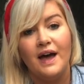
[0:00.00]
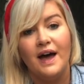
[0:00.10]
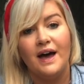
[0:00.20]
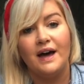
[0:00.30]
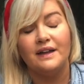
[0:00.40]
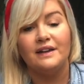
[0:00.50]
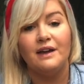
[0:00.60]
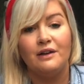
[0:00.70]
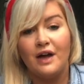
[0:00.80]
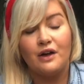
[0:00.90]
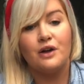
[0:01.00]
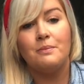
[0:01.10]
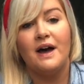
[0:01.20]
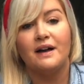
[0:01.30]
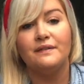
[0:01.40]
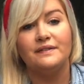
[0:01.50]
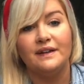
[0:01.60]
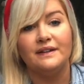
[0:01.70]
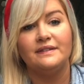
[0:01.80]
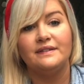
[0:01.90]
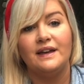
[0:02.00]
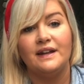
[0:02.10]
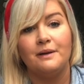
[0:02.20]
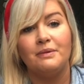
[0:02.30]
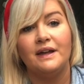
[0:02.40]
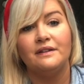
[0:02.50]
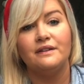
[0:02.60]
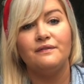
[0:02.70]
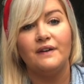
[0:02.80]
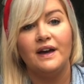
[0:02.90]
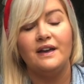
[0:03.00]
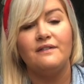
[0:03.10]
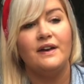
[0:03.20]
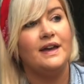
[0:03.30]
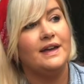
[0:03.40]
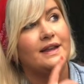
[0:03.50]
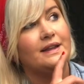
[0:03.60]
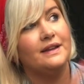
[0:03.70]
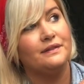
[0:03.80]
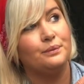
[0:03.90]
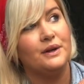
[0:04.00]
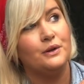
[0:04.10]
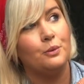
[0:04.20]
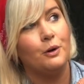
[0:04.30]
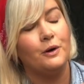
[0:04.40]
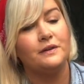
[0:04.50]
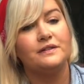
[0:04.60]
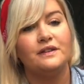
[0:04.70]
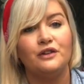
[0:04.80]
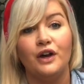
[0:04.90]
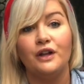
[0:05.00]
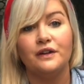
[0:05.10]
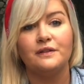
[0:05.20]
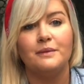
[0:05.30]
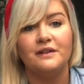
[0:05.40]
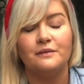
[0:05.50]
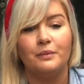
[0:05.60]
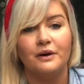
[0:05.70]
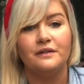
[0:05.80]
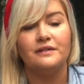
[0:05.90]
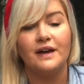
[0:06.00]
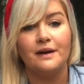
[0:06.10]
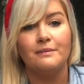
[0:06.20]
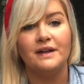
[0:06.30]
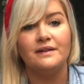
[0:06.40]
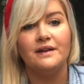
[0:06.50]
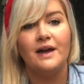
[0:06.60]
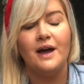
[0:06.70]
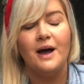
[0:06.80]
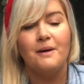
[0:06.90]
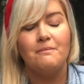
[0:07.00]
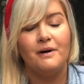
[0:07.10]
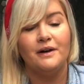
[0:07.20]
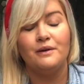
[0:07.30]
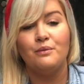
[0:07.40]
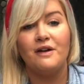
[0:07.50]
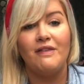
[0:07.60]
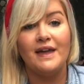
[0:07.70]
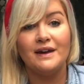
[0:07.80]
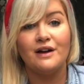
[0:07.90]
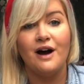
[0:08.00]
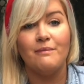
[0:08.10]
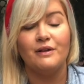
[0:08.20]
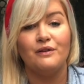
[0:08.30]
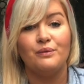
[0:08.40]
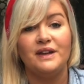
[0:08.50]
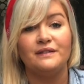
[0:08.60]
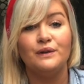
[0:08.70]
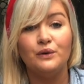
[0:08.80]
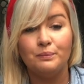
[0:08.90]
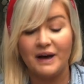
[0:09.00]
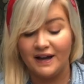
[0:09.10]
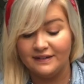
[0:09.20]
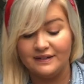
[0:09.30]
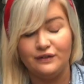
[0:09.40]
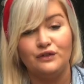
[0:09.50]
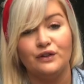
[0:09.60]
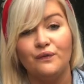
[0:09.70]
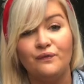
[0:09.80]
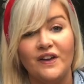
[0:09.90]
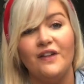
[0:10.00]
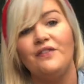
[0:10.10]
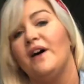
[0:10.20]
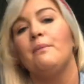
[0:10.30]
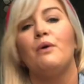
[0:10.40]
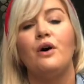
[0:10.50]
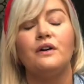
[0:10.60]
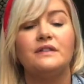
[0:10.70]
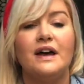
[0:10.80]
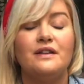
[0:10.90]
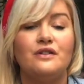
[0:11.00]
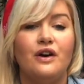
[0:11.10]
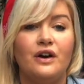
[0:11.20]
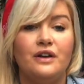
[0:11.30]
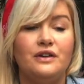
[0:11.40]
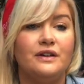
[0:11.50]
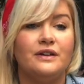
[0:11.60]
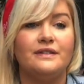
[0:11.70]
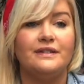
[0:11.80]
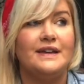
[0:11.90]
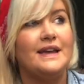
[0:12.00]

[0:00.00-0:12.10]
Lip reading: and I got a pack of 6 and I planted 5 in this window box. Now it looks a bit sparse, I admit, but within a couple of weeks those pansies just filled that box, and now you can see